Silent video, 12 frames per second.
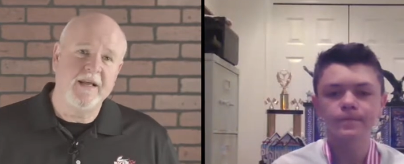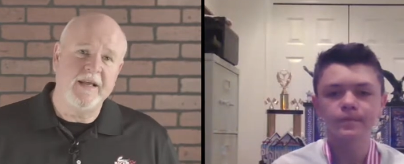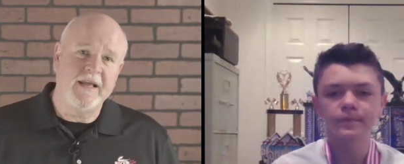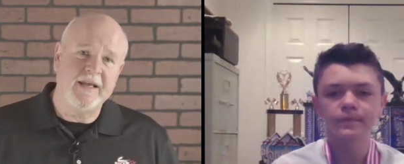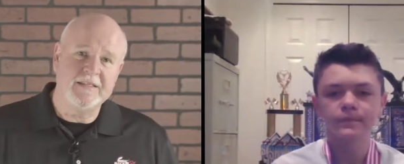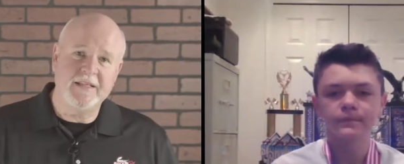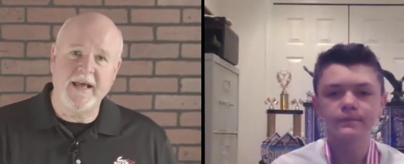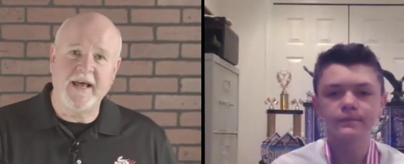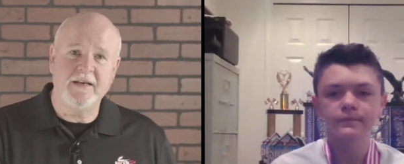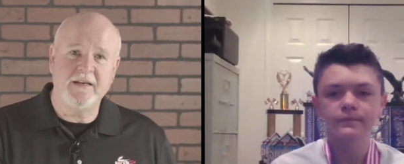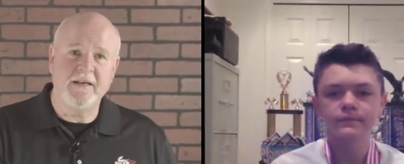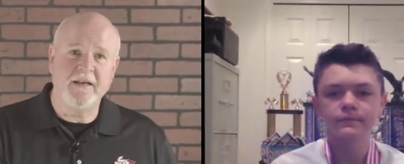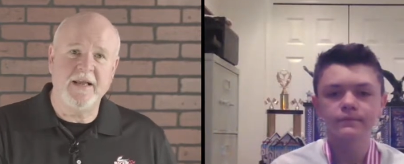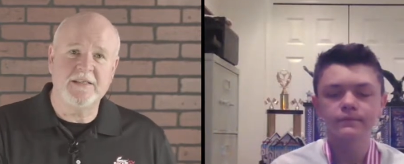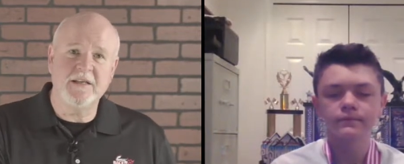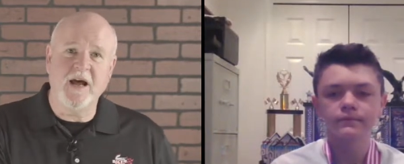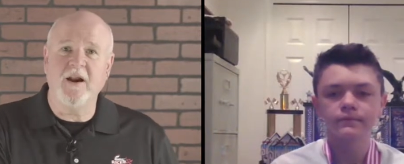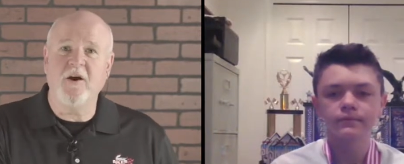Speaker 1: is that it's
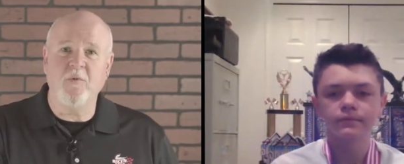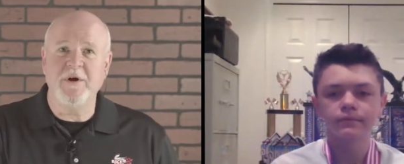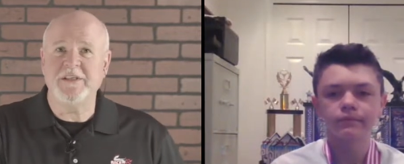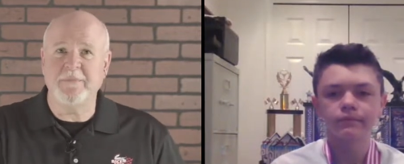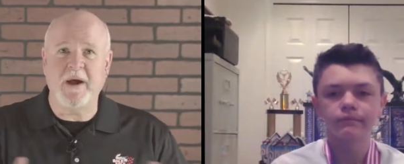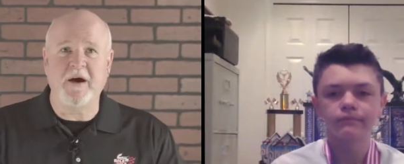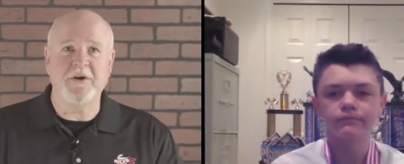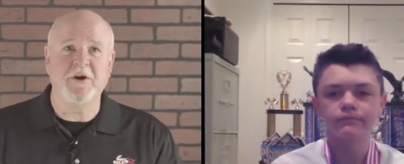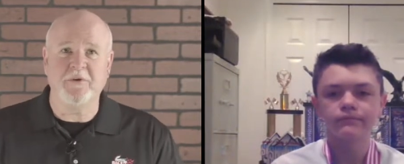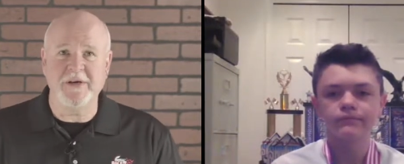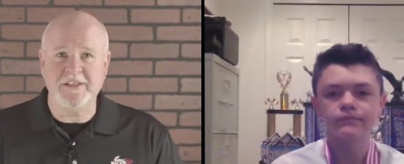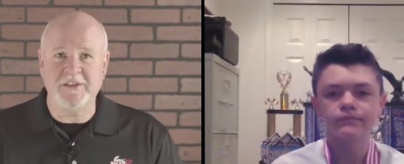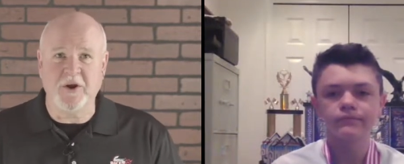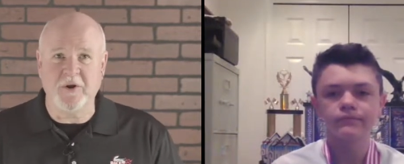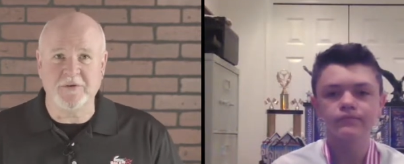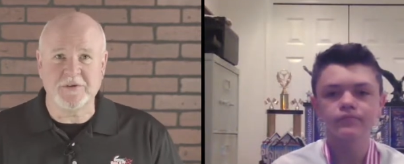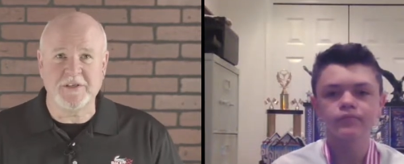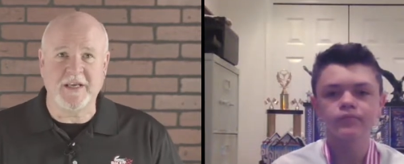not always about your
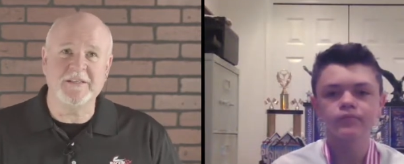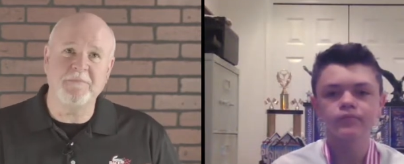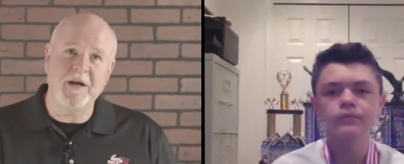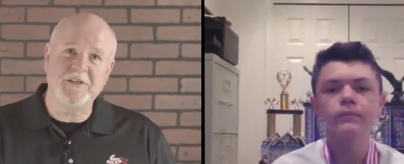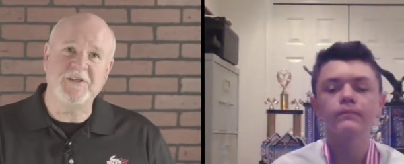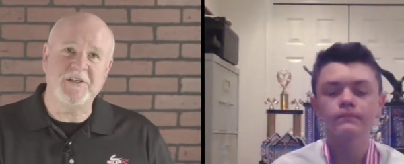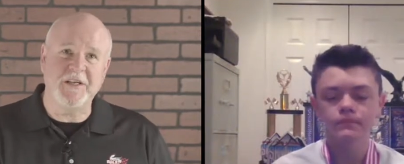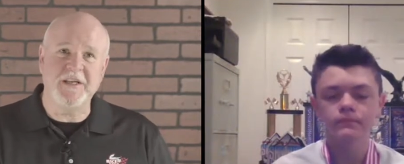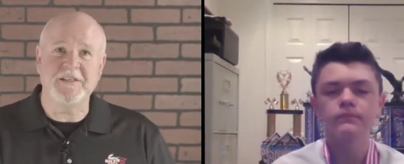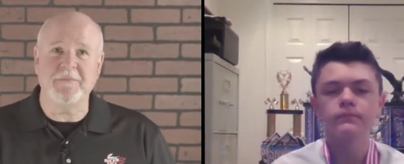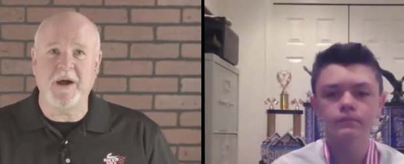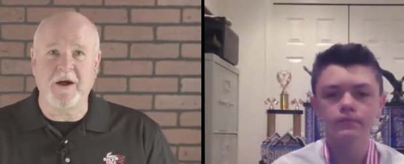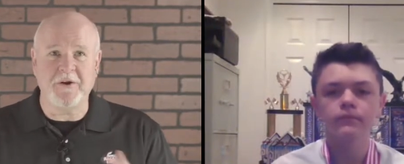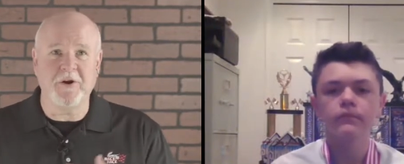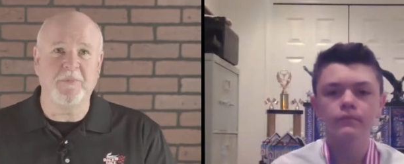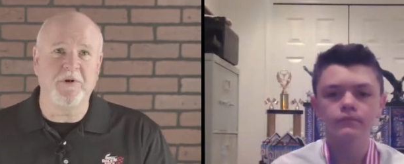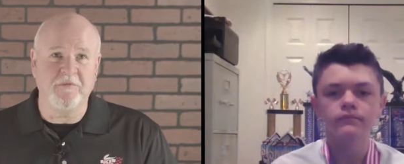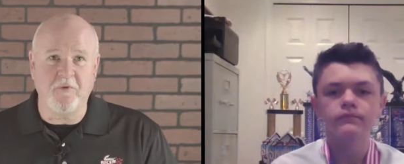results as much as it is about your
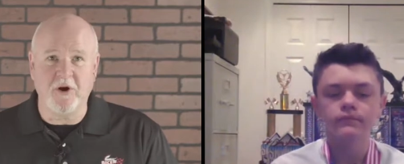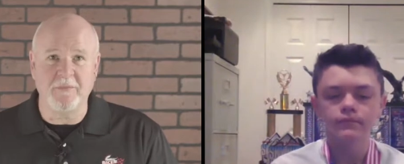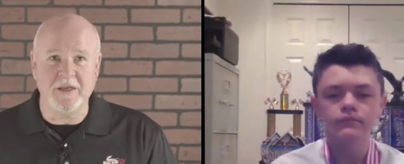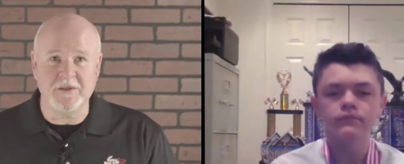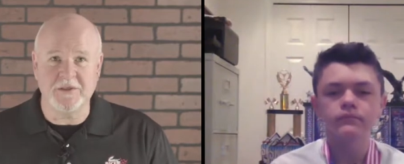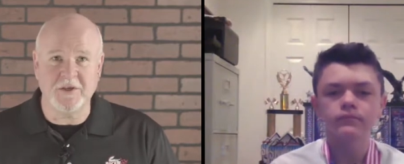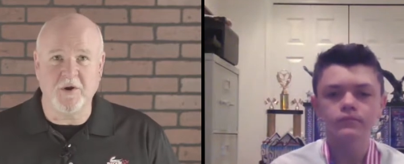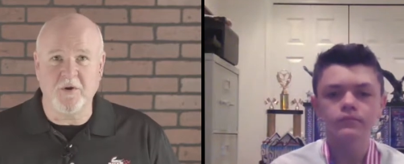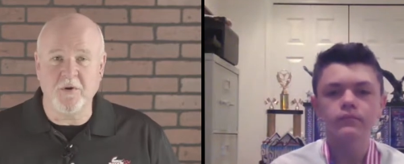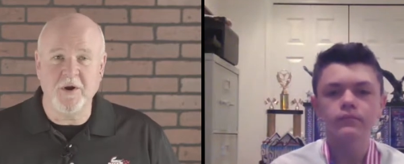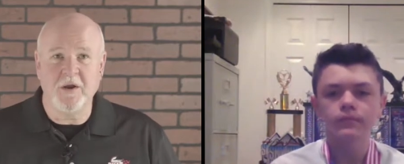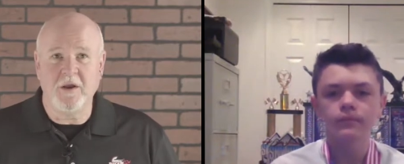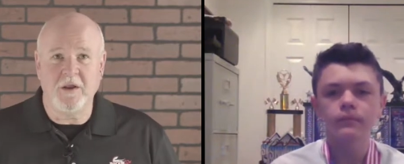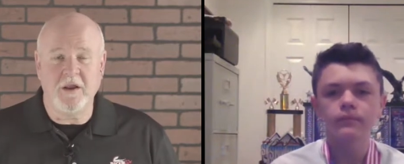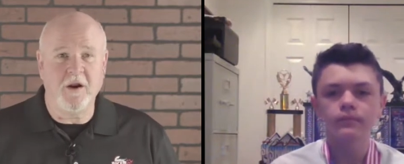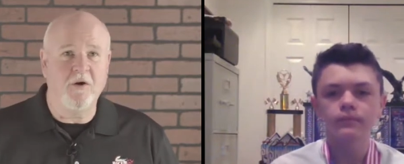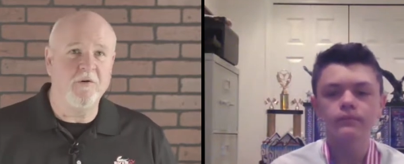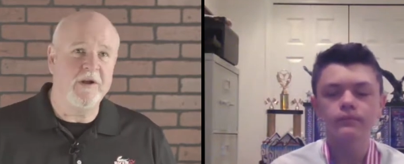performance. So you
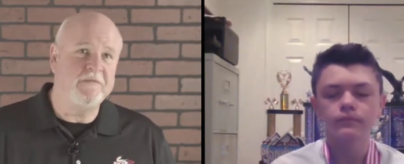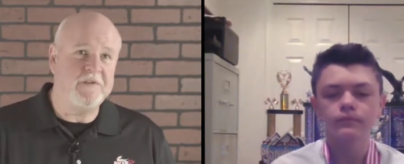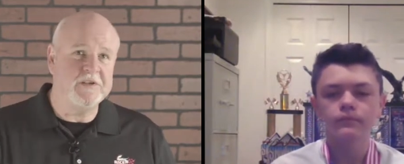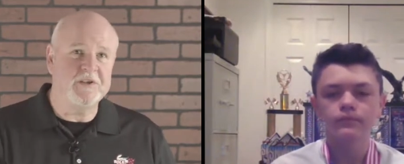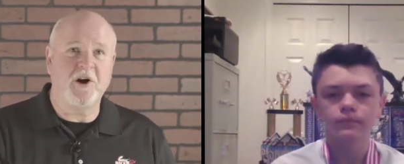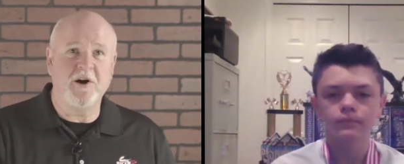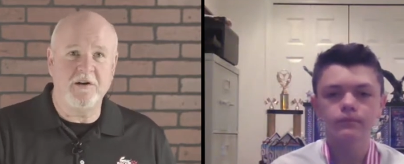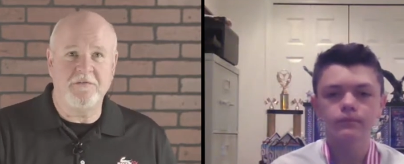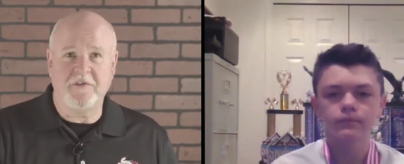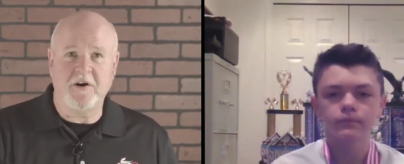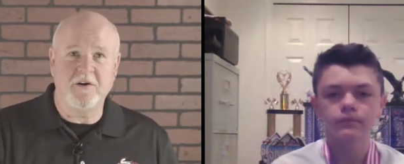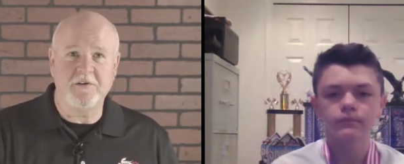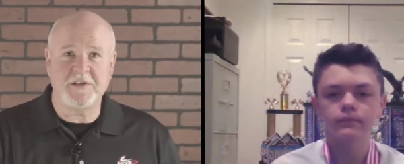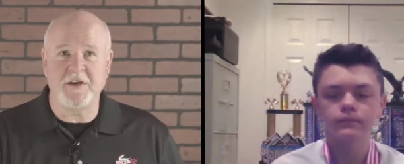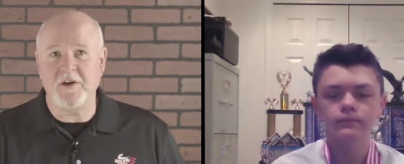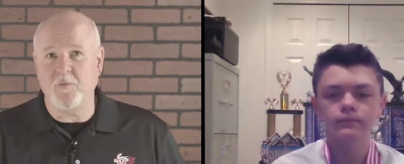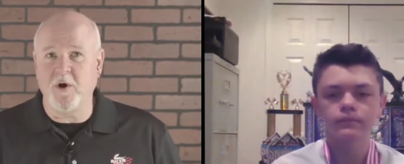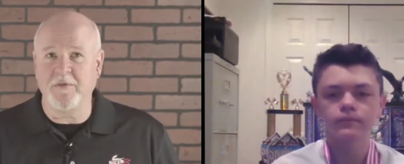know, if you started first and
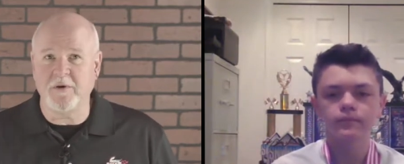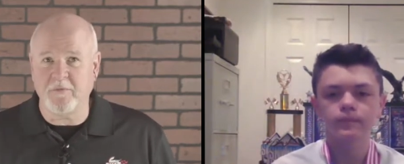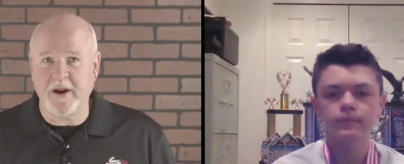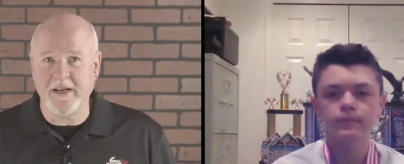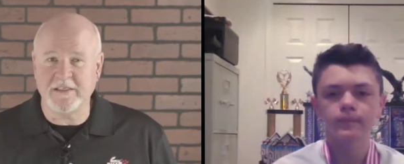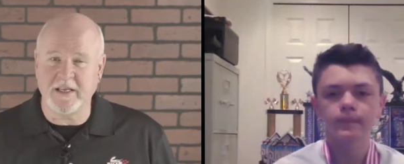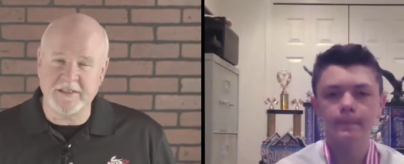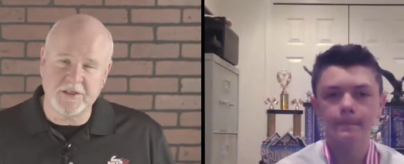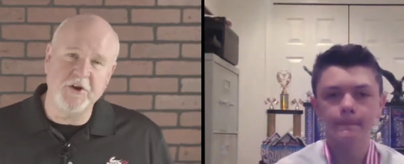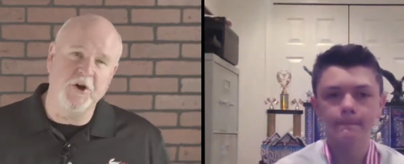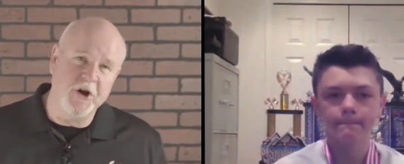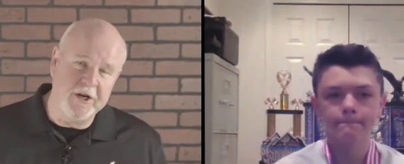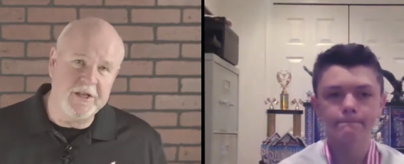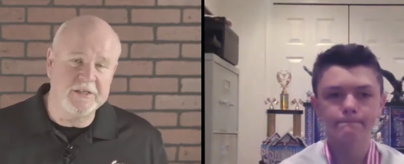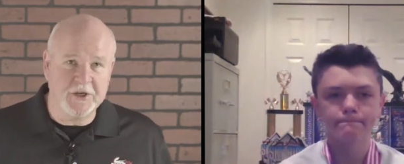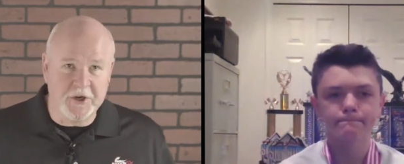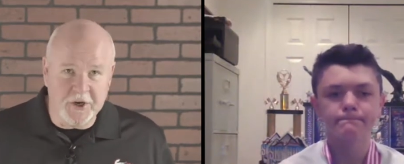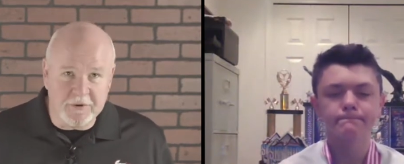you won the race, that's good.
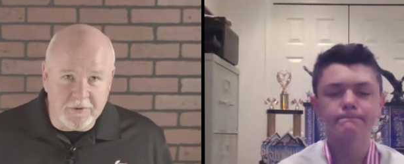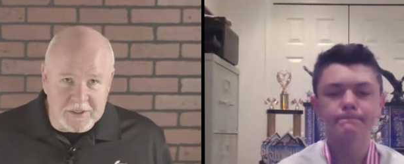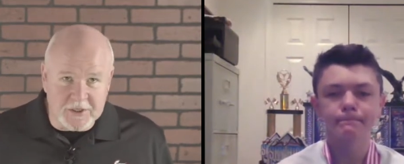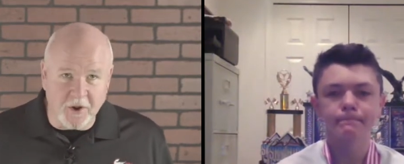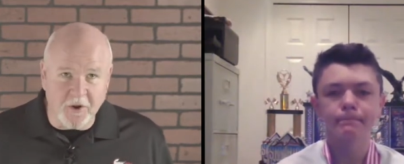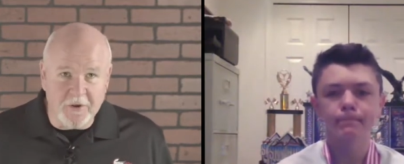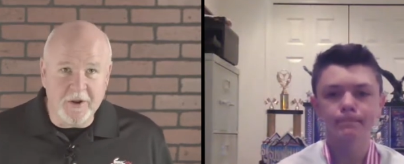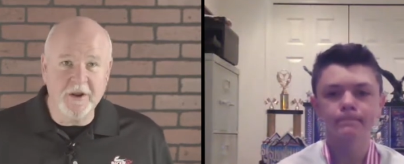That's a good result